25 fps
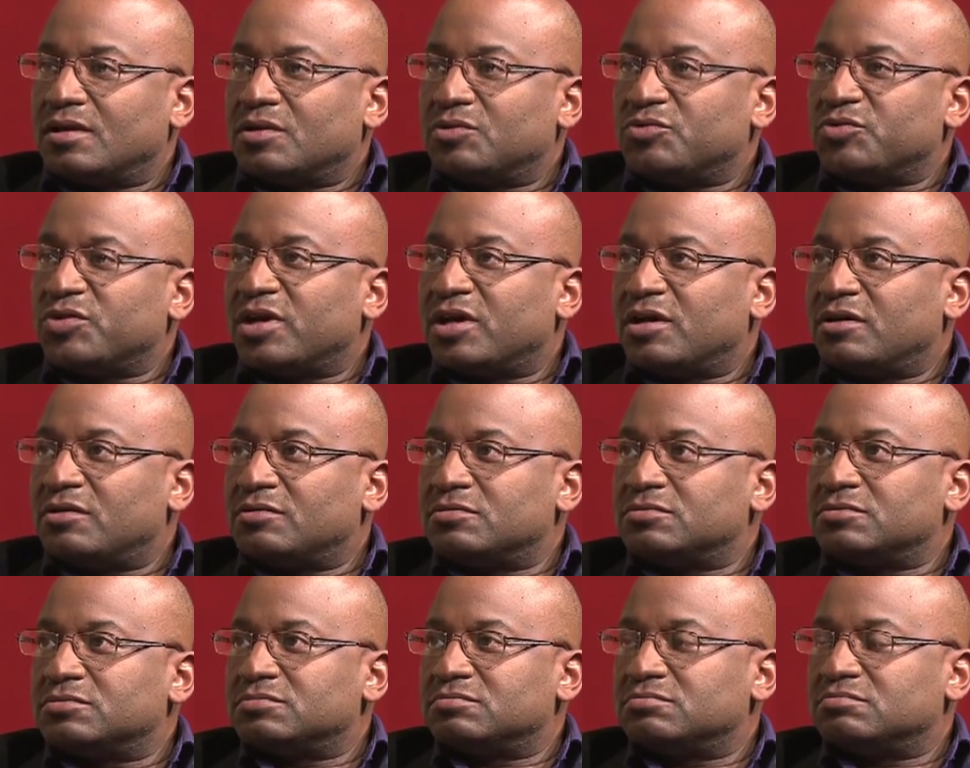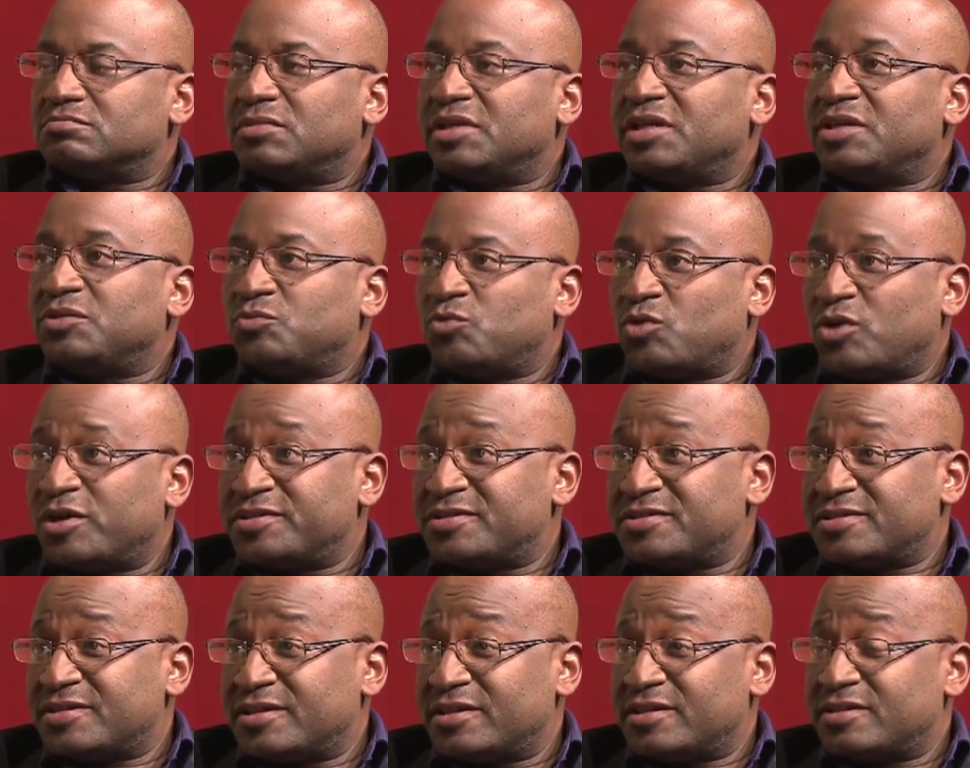Well, in one
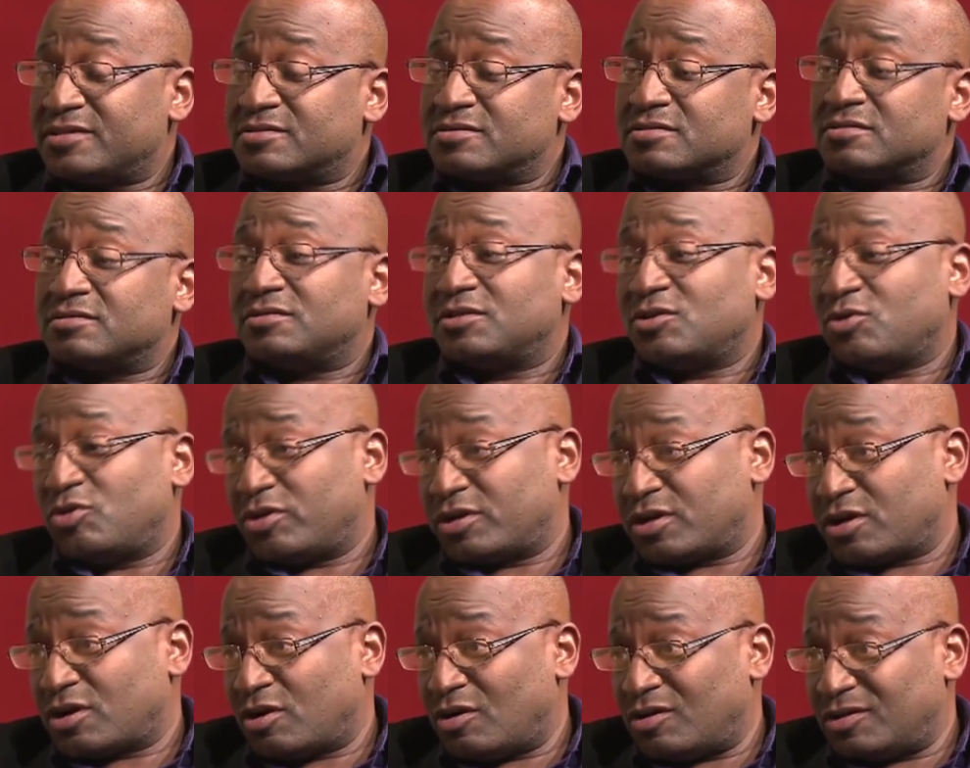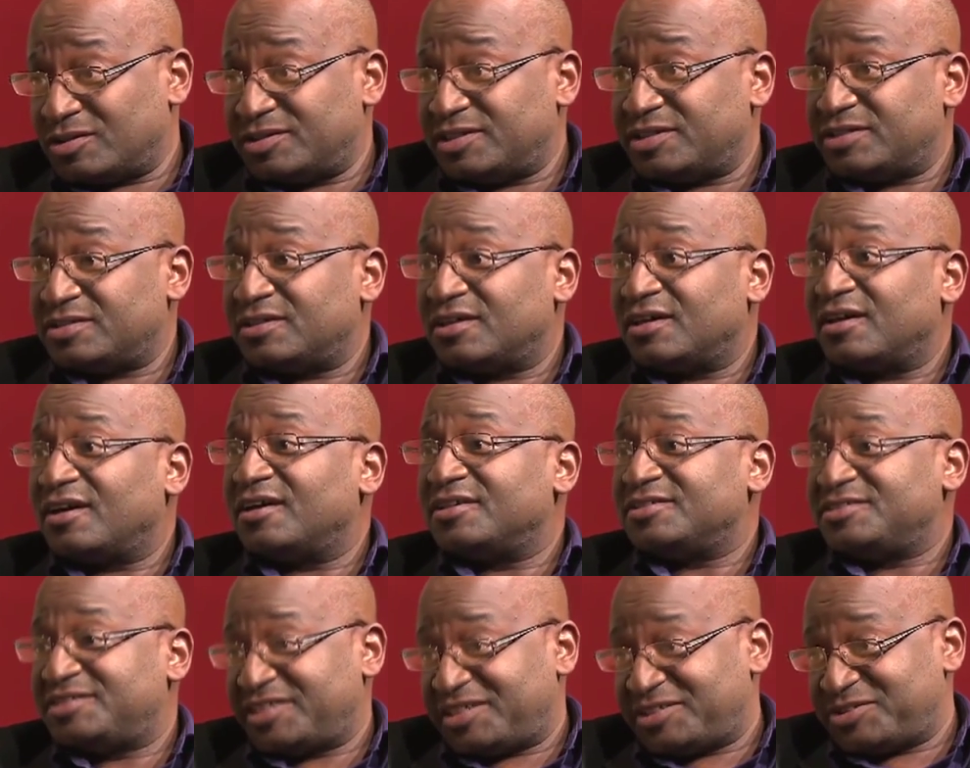sense, NOAA called it
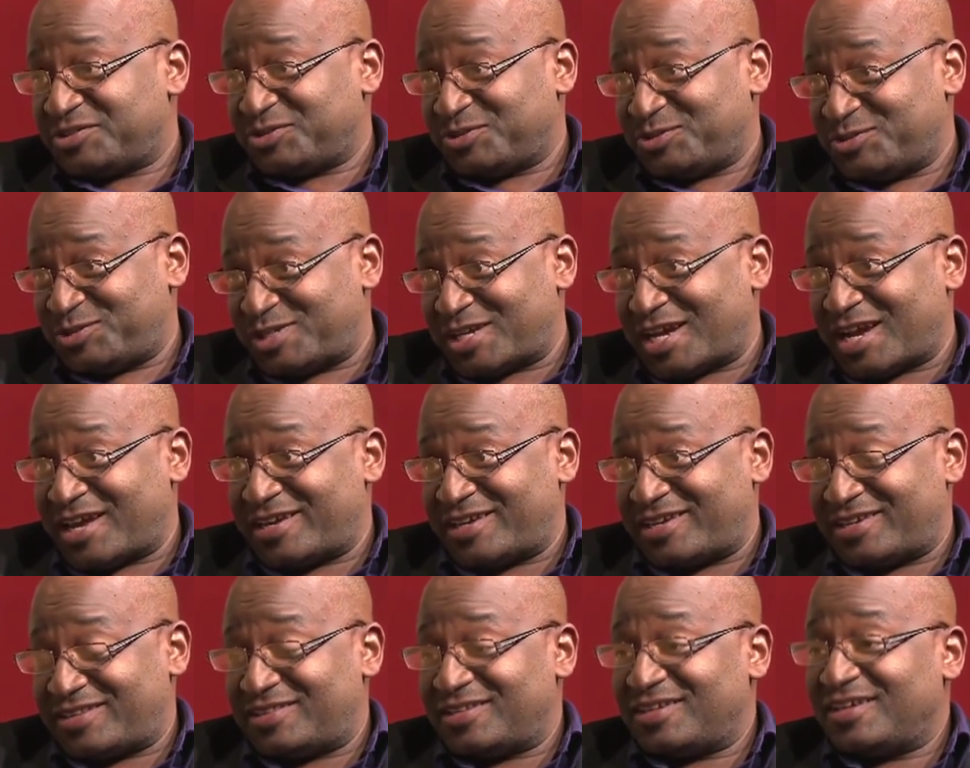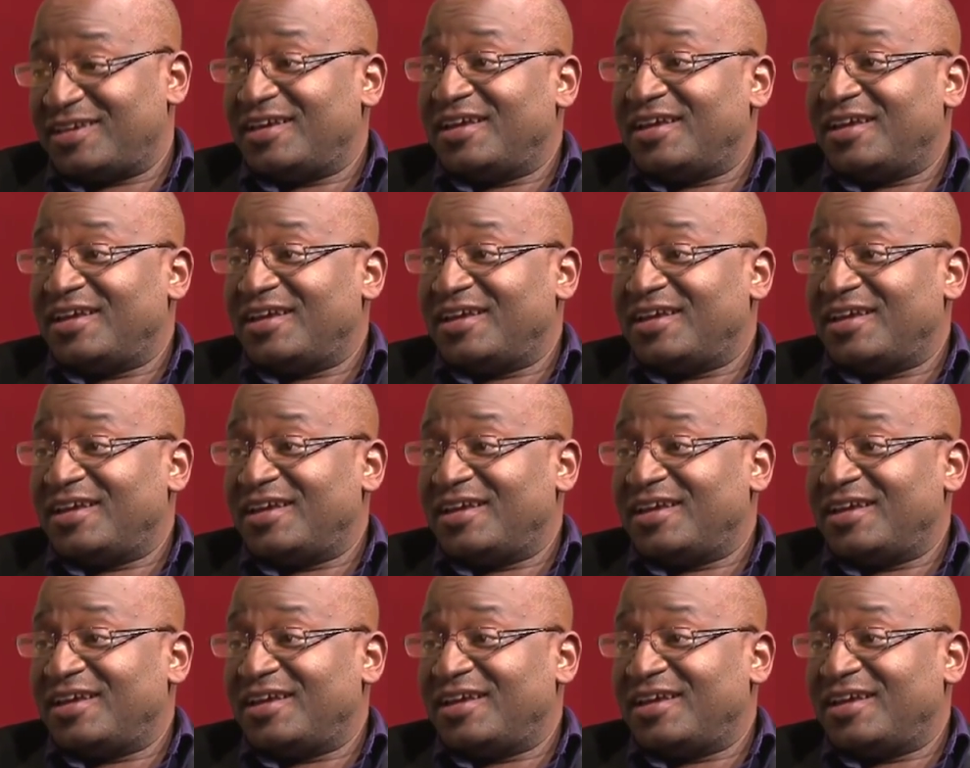a gentle giant.